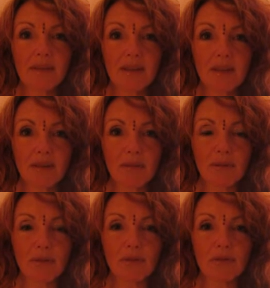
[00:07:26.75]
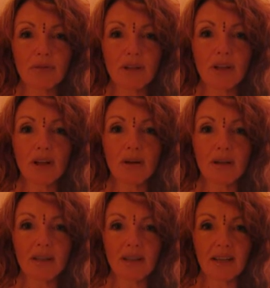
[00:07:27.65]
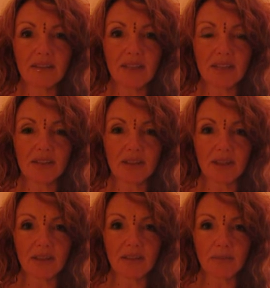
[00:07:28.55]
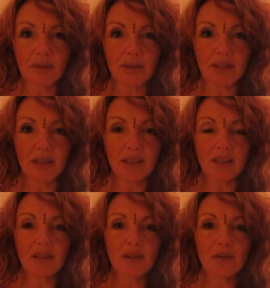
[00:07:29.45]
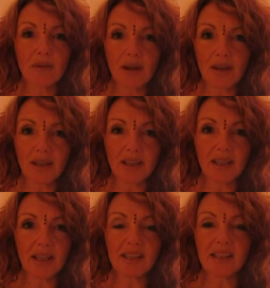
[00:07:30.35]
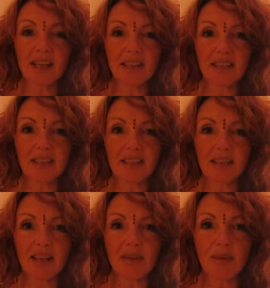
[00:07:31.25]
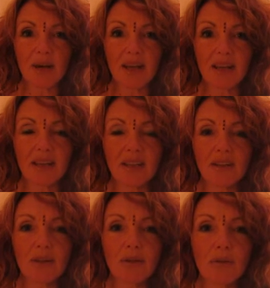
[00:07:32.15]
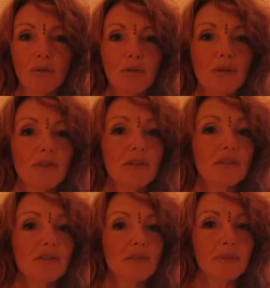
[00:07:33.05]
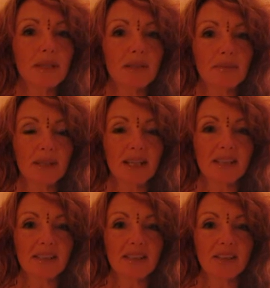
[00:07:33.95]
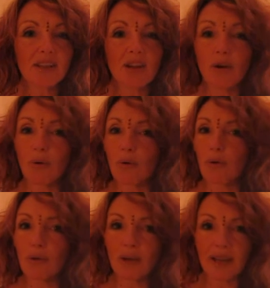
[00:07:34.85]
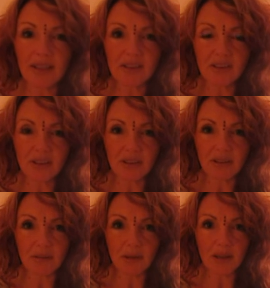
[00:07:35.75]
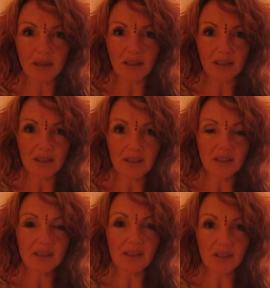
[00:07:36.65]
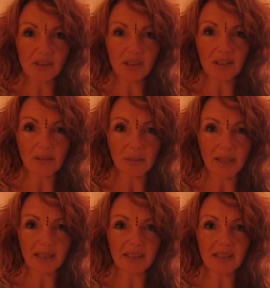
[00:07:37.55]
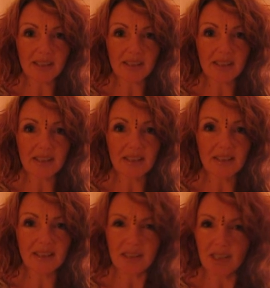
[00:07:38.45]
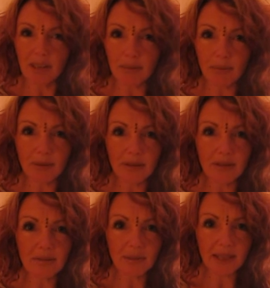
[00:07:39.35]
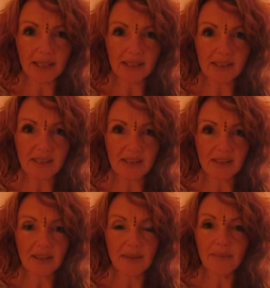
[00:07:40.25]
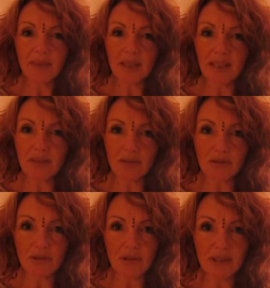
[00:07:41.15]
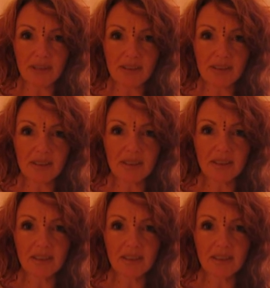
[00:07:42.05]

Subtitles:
Then we move to the lower left-hand side of the body, working in exactly the same way. All of those forbidden places, all external work, touching the places, deep places, in the groins,